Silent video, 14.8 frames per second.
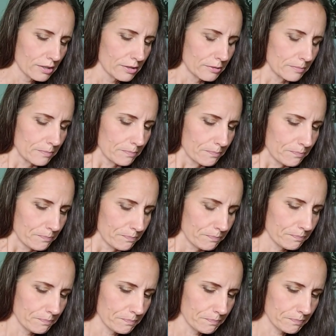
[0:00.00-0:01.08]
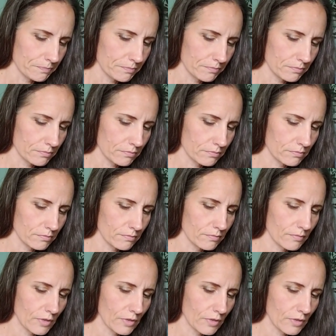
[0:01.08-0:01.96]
Nothing is said.